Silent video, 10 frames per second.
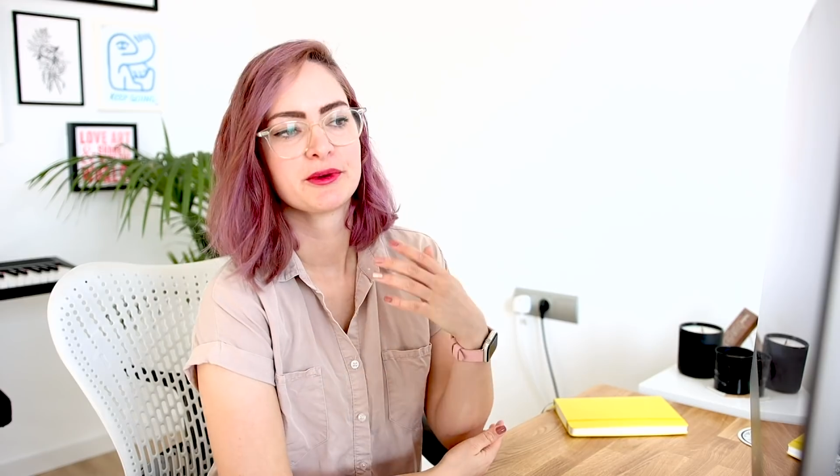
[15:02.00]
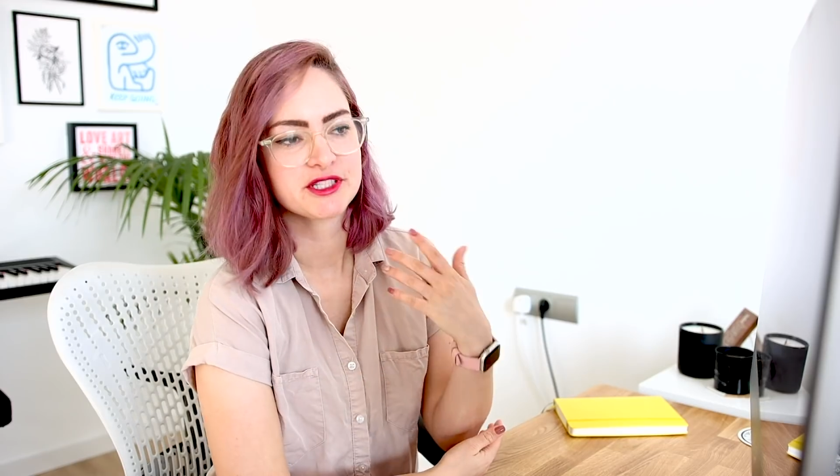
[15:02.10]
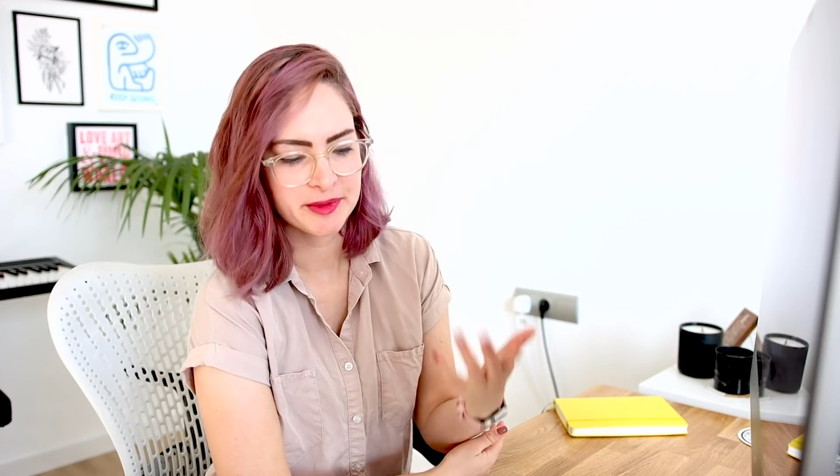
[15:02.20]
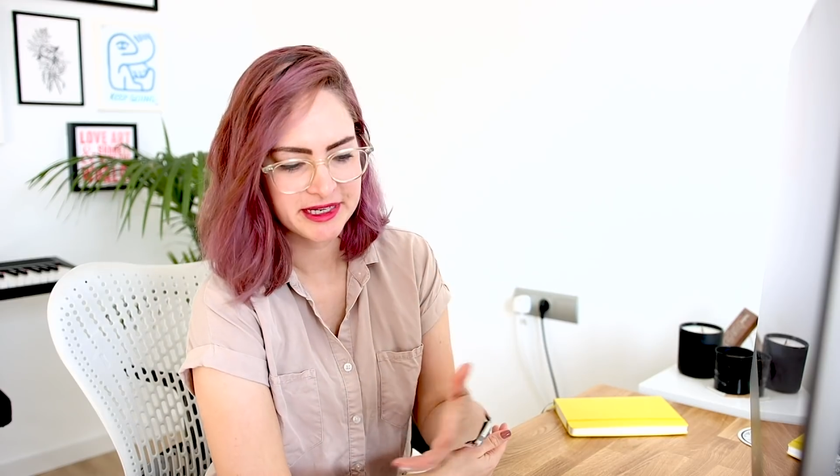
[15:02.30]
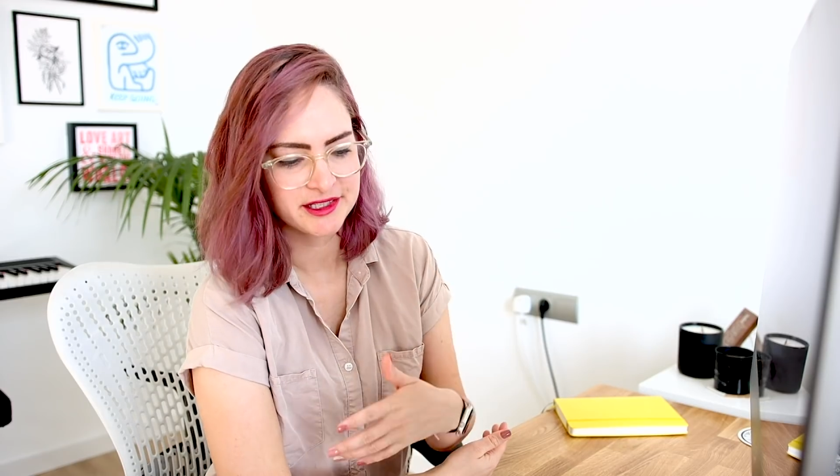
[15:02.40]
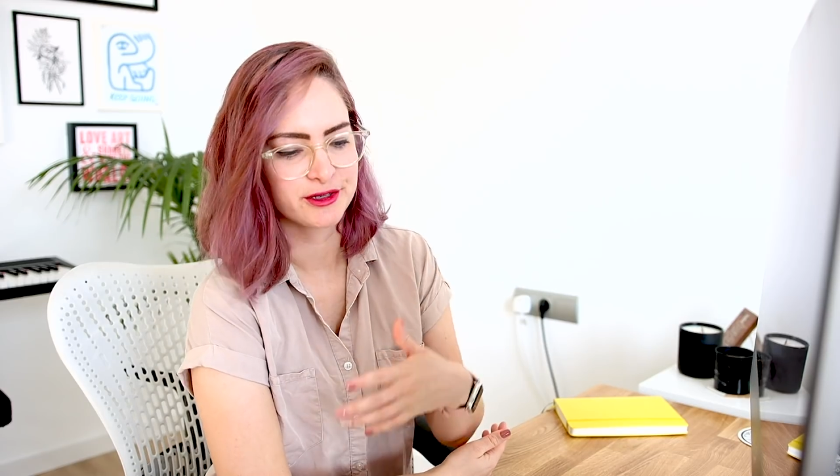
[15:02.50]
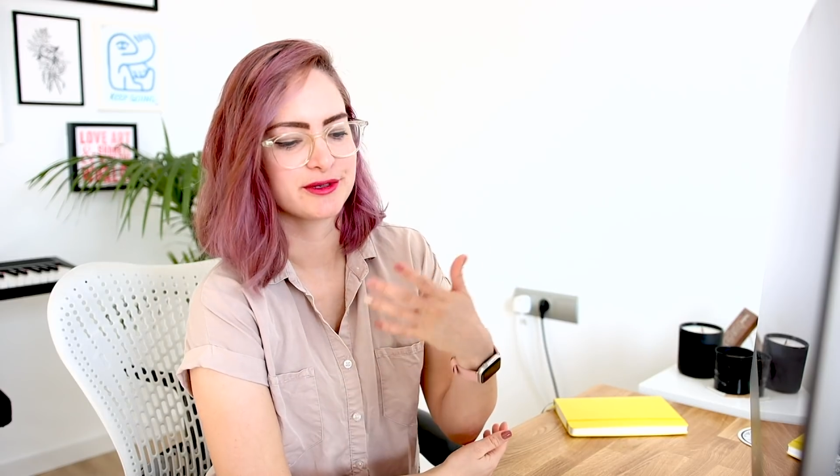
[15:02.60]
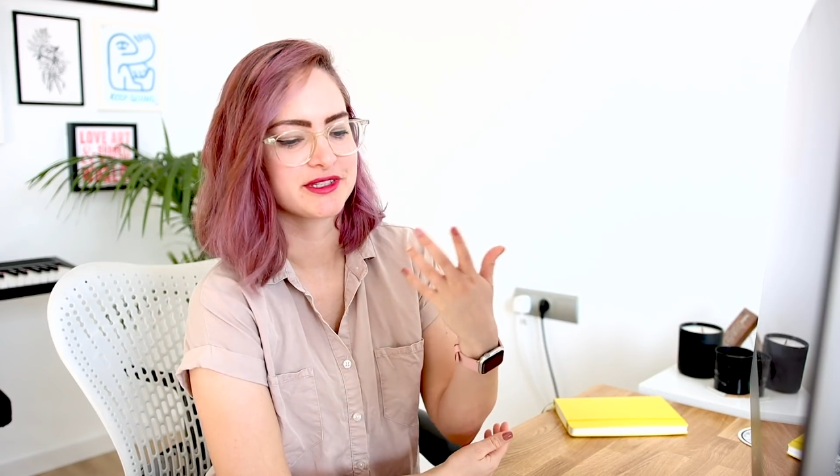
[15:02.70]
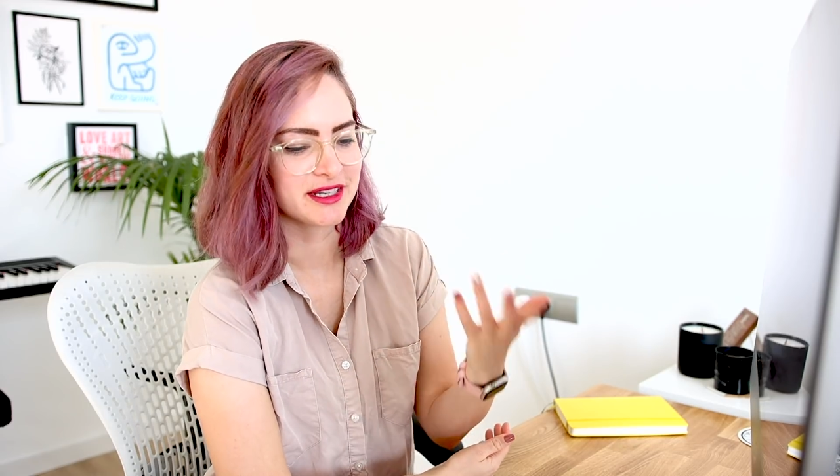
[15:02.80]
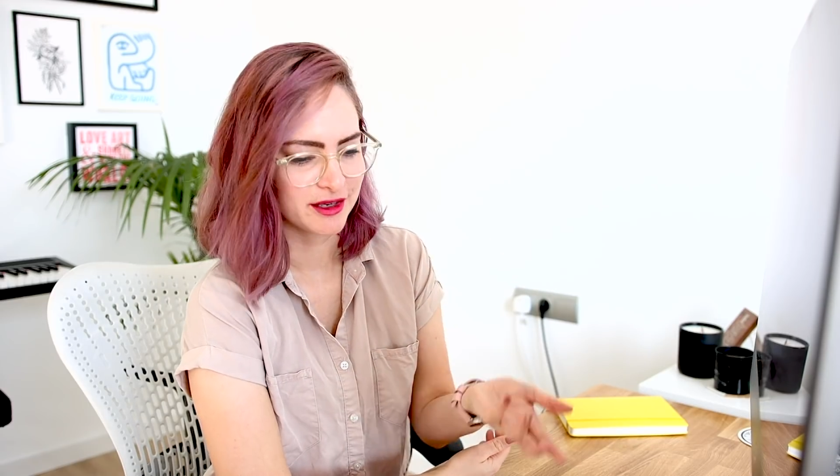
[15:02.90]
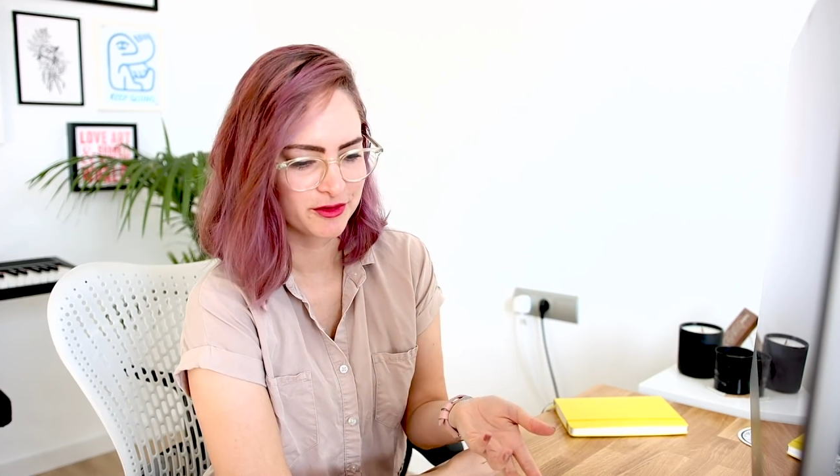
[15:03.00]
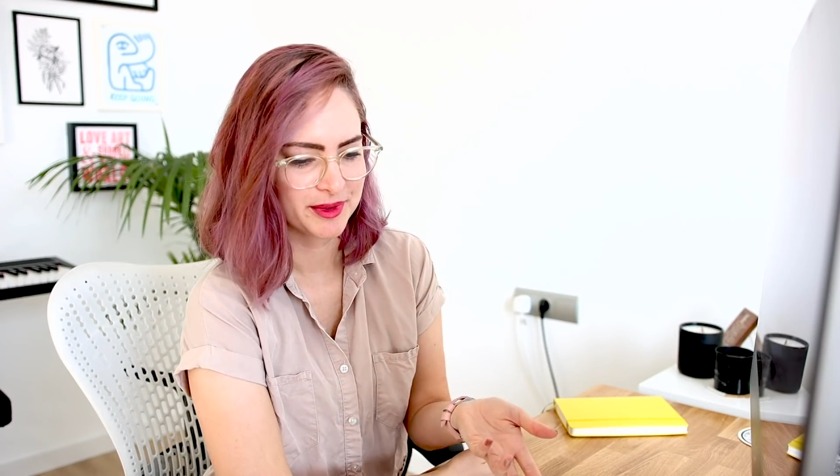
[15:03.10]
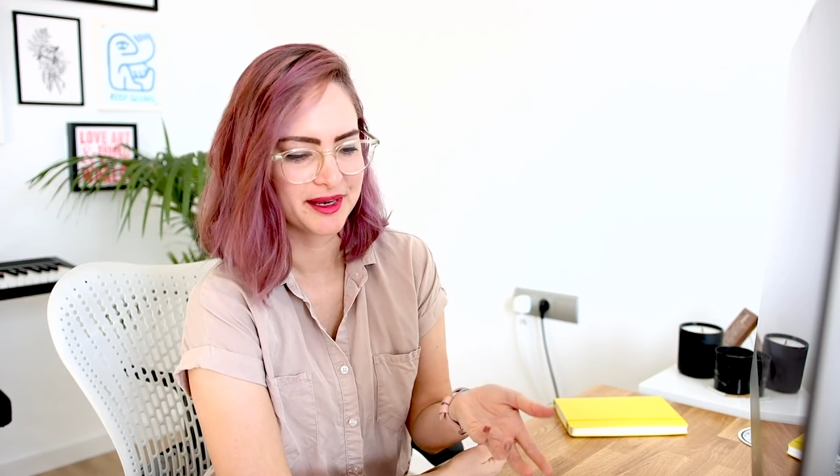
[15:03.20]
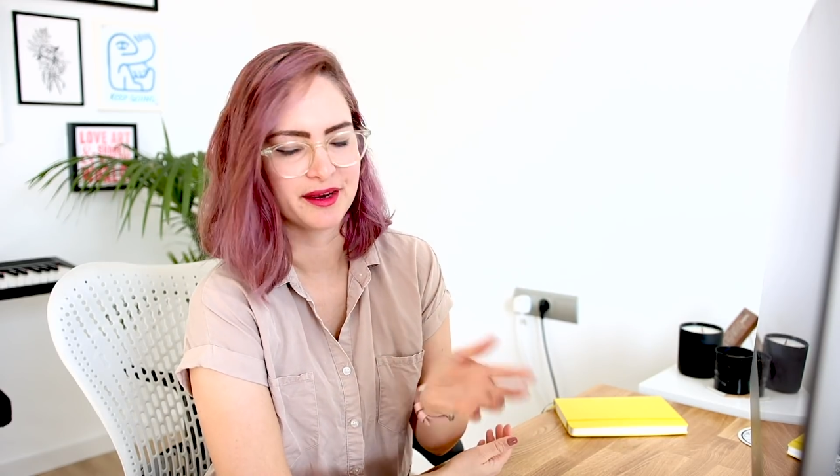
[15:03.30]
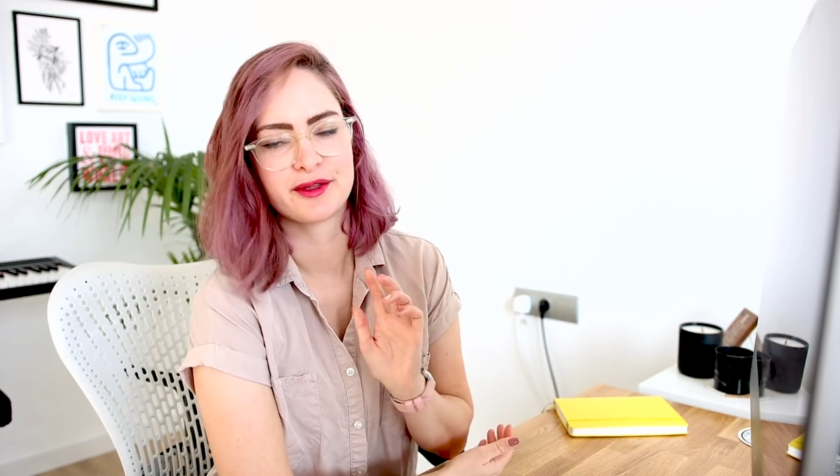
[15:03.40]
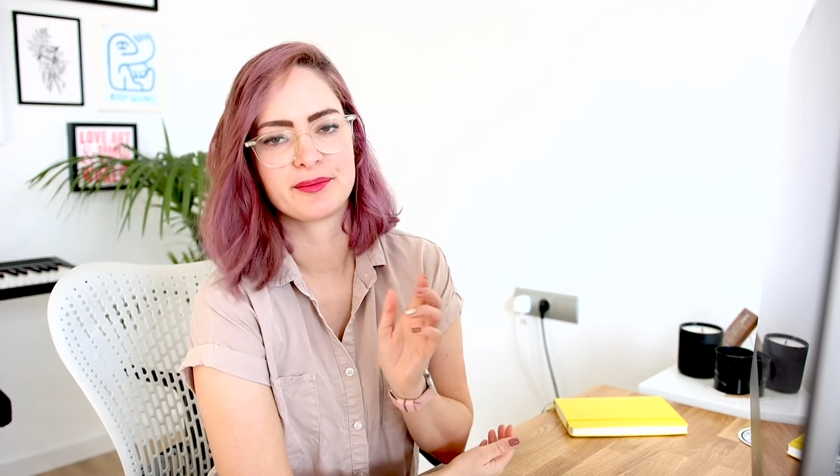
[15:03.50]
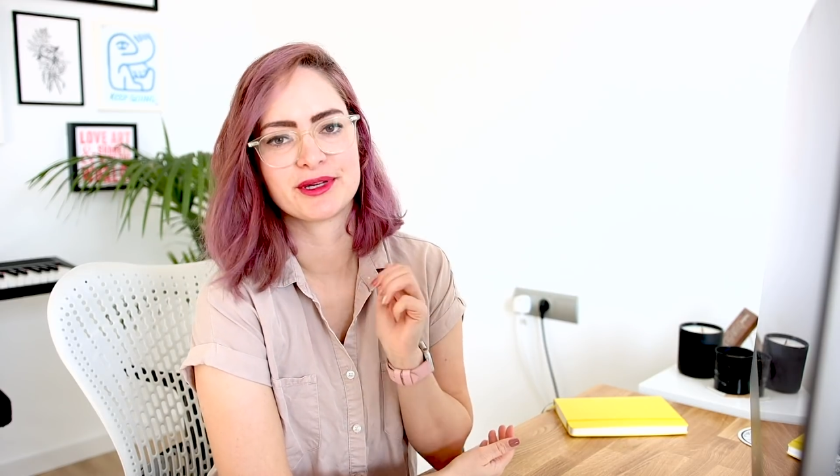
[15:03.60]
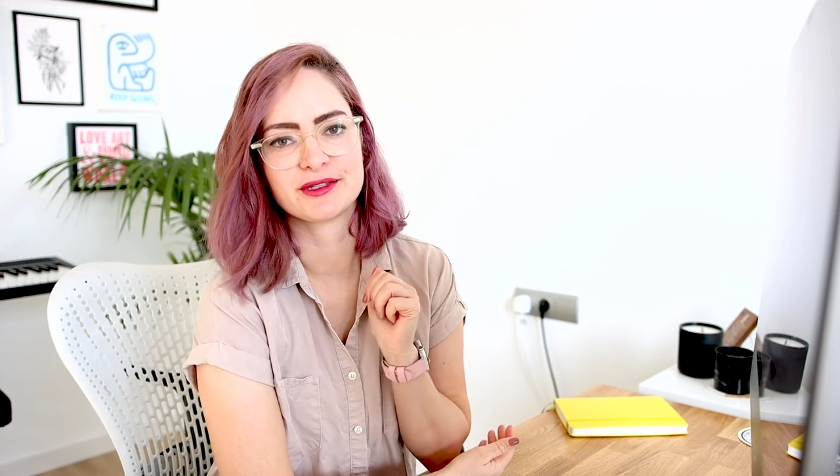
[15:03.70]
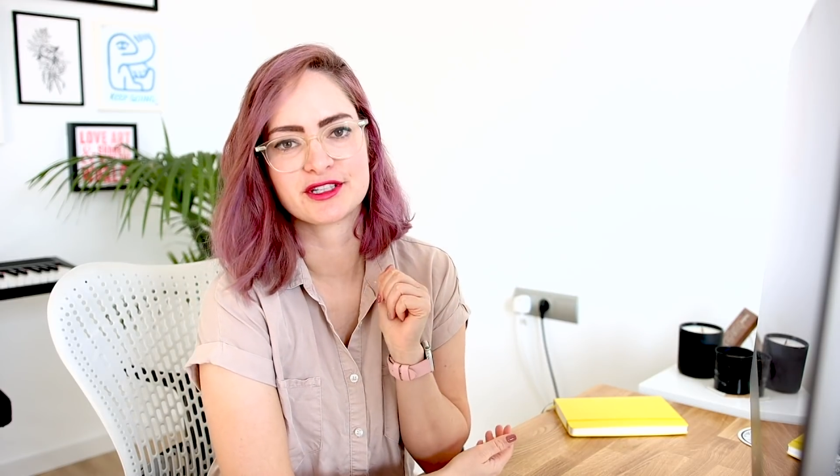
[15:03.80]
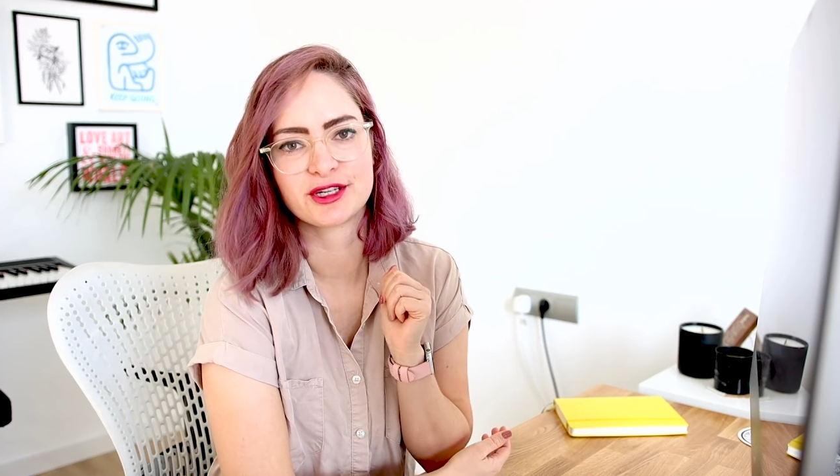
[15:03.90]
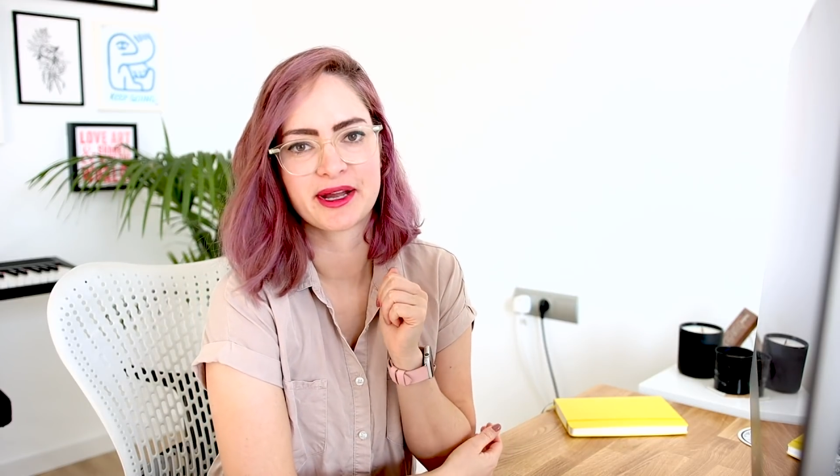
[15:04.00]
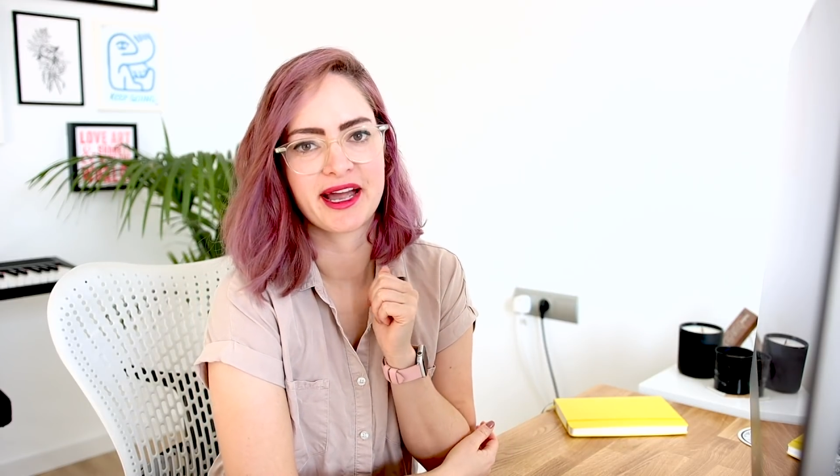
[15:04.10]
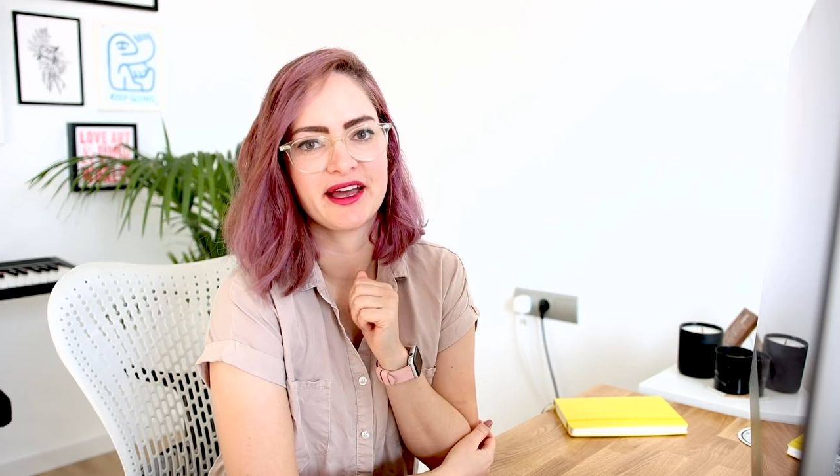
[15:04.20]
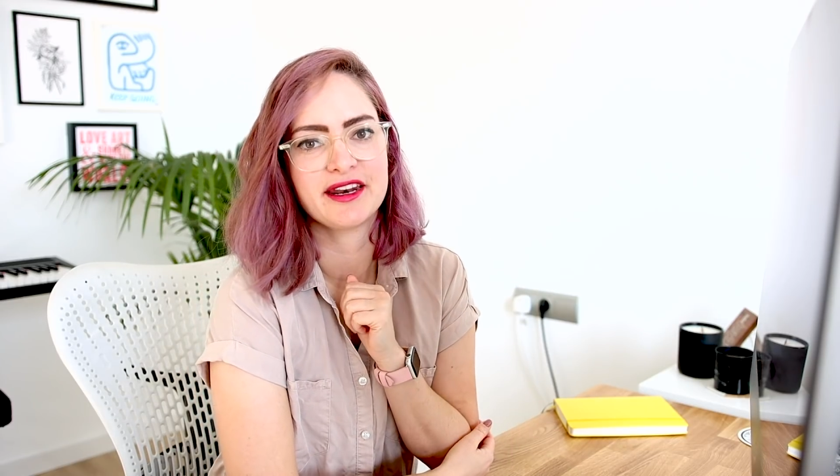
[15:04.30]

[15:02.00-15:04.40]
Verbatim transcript: once he makes those and gives me another build to look at,